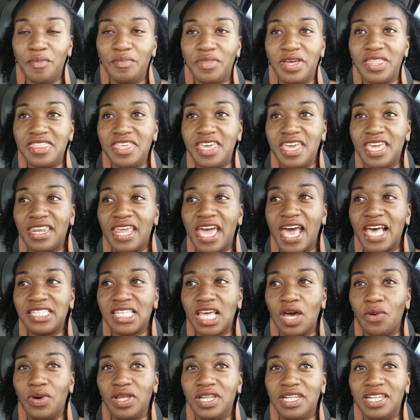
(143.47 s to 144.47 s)
But then as
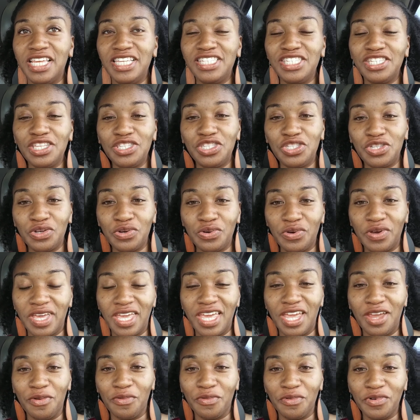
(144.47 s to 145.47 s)
I would listen to
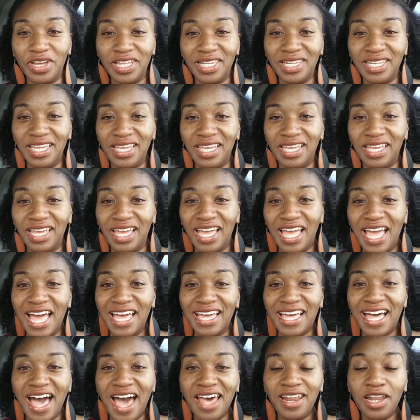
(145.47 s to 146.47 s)
it, it really
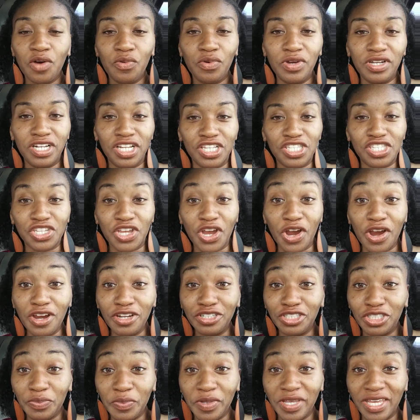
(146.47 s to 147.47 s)
kind of would
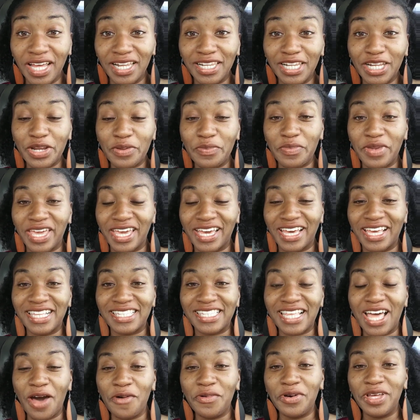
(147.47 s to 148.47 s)
discourage me a little bit
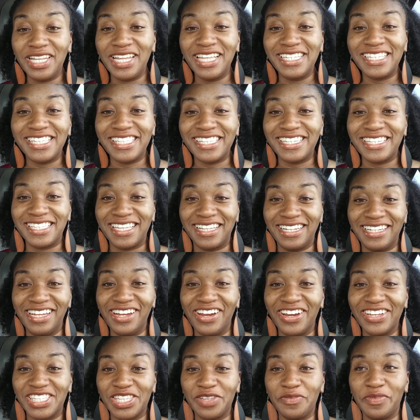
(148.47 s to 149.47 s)
because I would listen to the
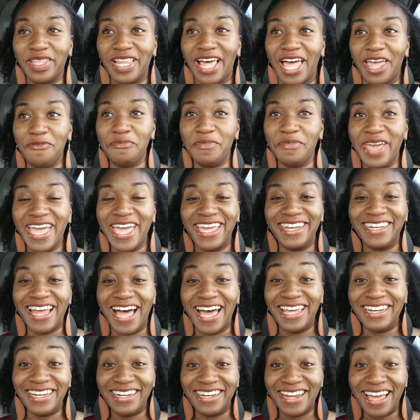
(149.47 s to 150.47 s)
lyrics and be like, man,
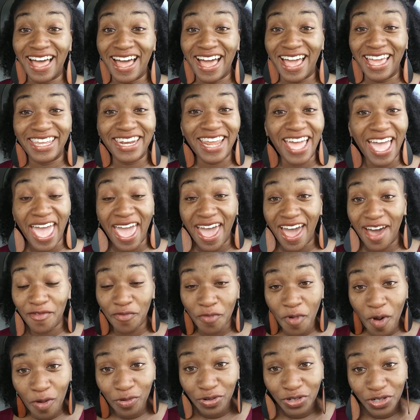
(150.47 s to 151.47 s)
99 and a
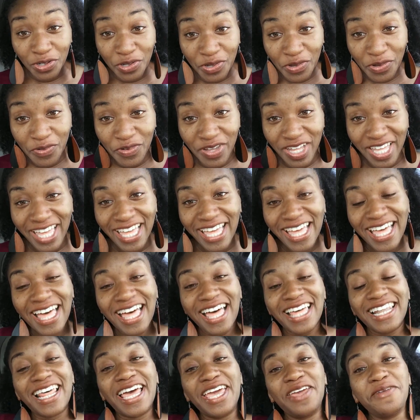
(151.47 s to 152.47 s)
half won't do.
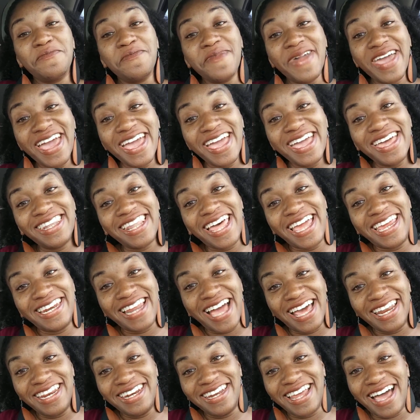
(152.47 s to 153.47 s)
Like, man, like
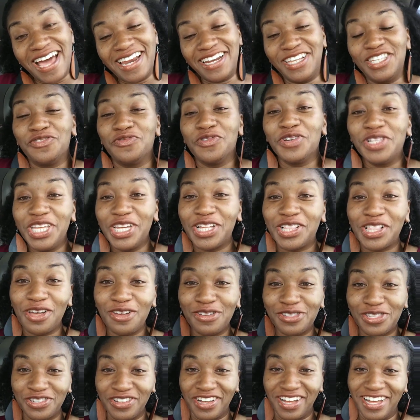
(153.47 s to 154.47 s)
99 is really
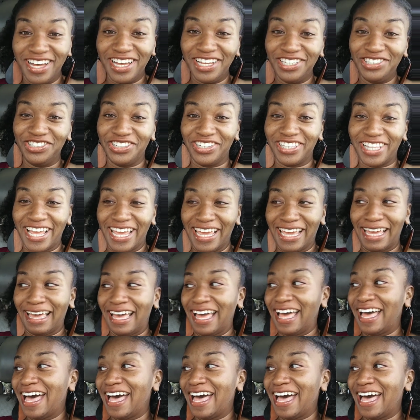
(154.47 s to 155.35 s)
close to 100. Like,